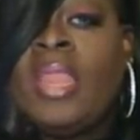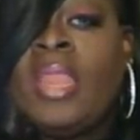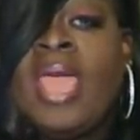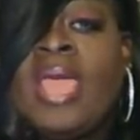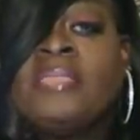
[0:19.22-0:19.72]

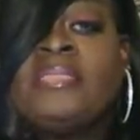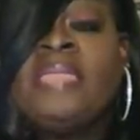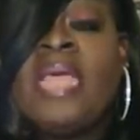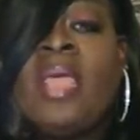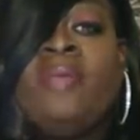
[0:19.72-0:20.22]
last
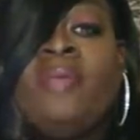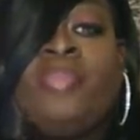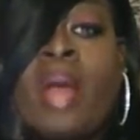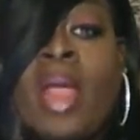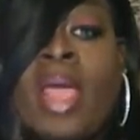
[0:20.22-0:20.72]
day of
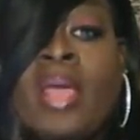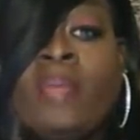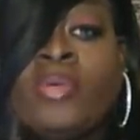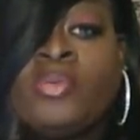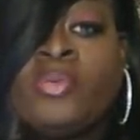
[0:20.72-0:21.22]
Pride,
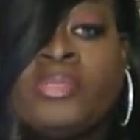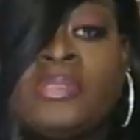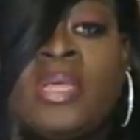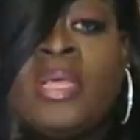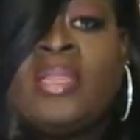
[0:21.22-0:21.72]
which
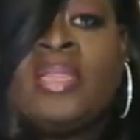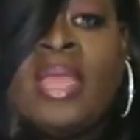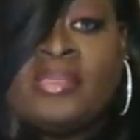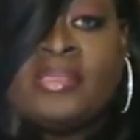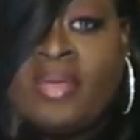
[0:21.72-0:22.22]
was the
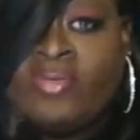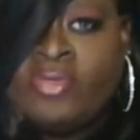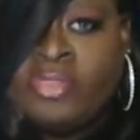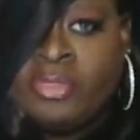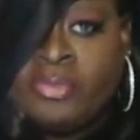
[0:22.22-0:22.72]
last day of
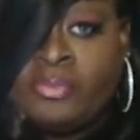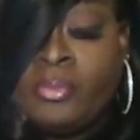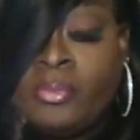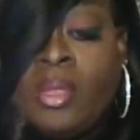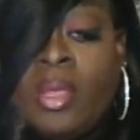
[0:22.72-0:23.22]
June.
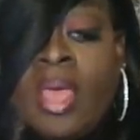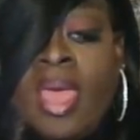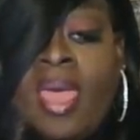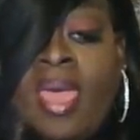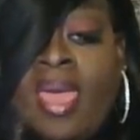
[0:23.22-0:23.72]

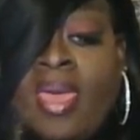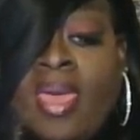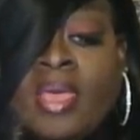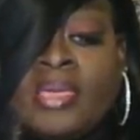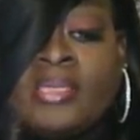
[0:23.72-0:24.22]

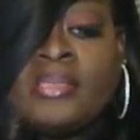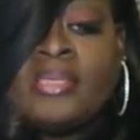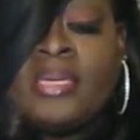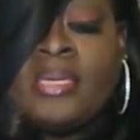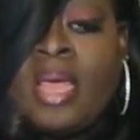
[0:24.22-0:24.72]
And
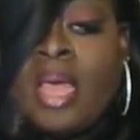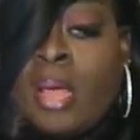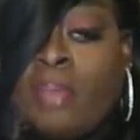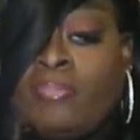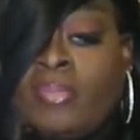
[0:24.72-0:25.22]

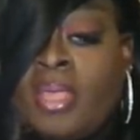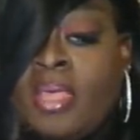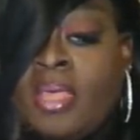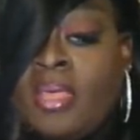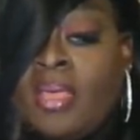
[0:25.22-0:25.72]
um,
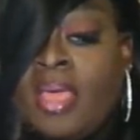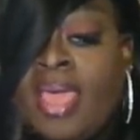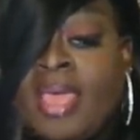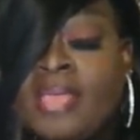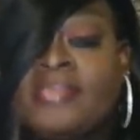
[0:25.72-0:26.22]
he
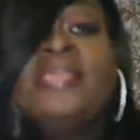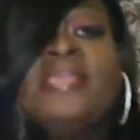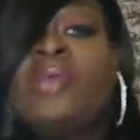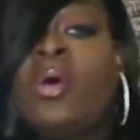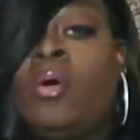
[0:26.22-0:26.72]
has
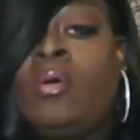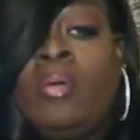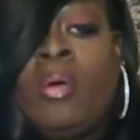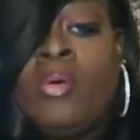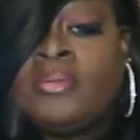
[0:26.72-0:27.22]
this
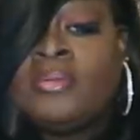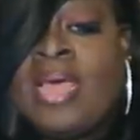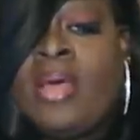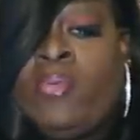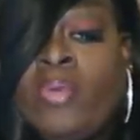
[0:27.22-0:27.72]
song, Old
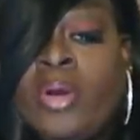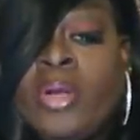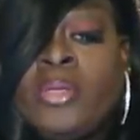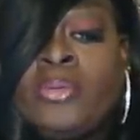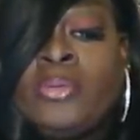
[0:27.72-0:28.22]
Town
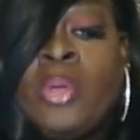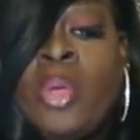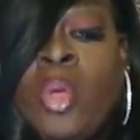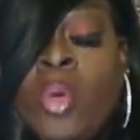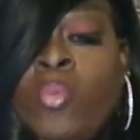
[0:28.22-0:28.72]
Road,
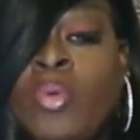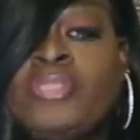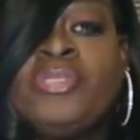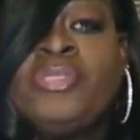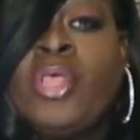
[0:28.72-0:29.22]

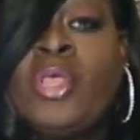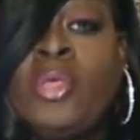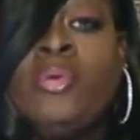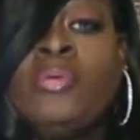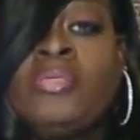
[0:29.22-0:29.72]
which is a
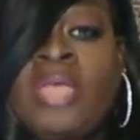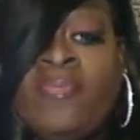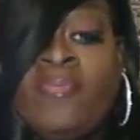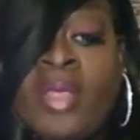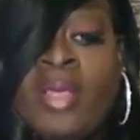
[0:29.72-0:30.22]
huge
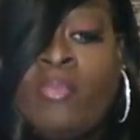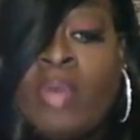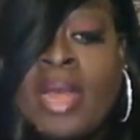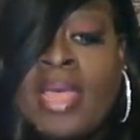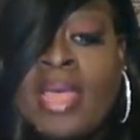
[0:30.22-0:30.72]
hit for him
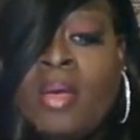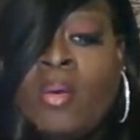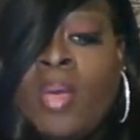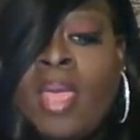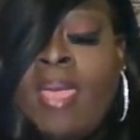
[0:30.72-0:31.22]
right now.